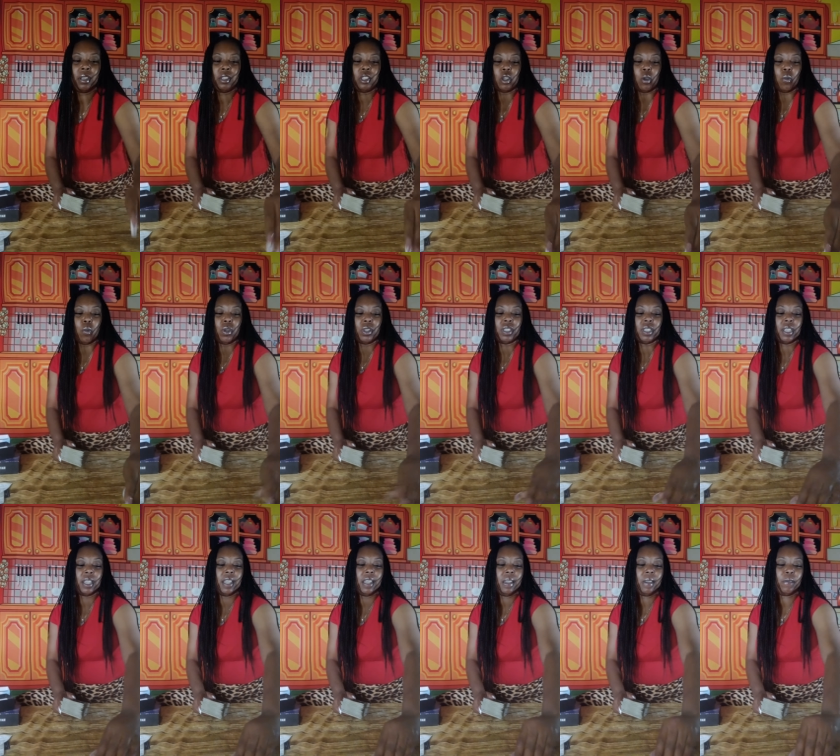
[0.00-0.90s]
So once
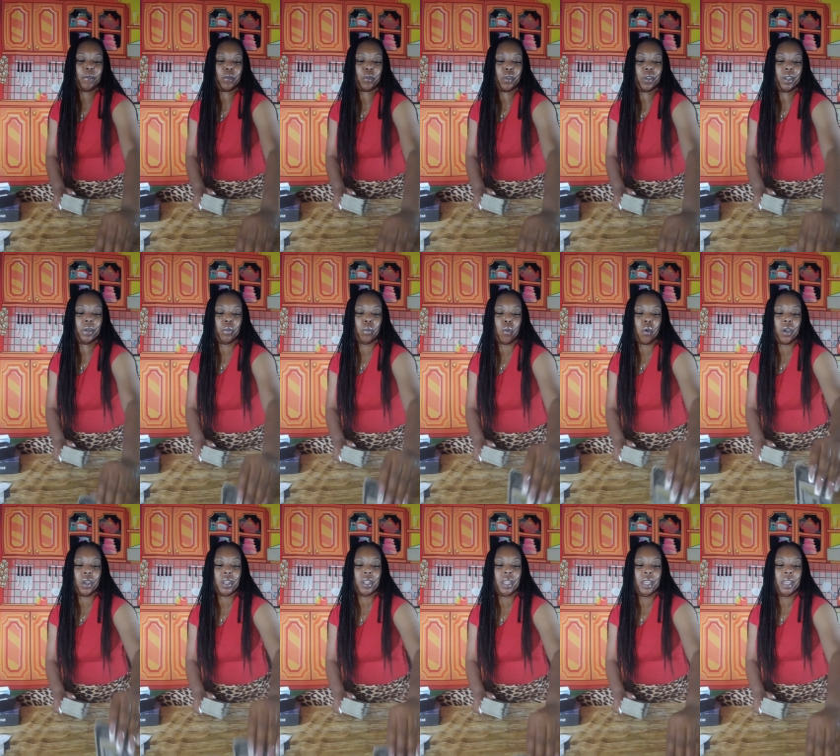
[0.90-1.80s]
again, friend,
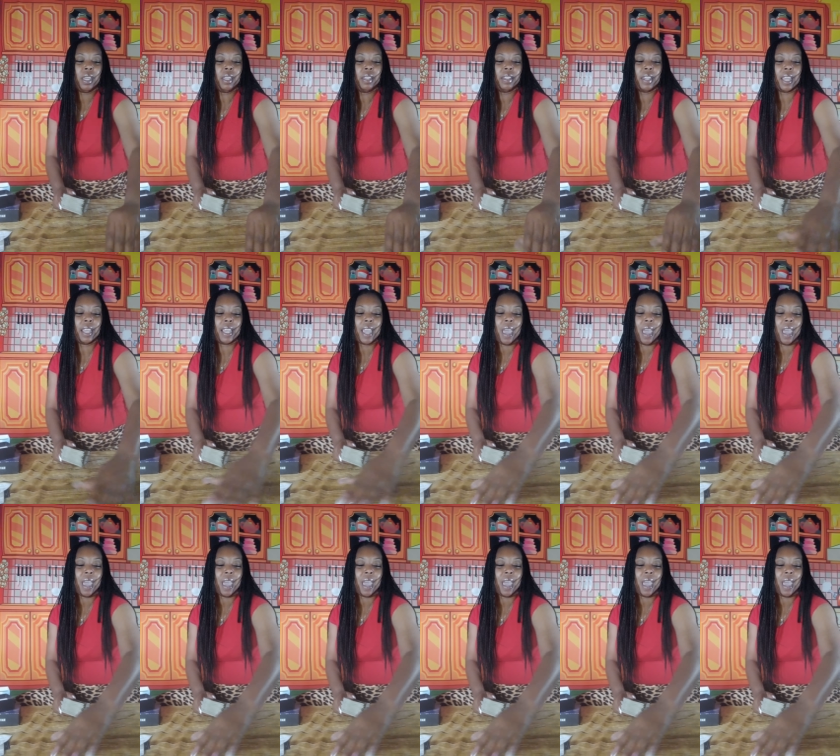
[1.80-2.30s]
one they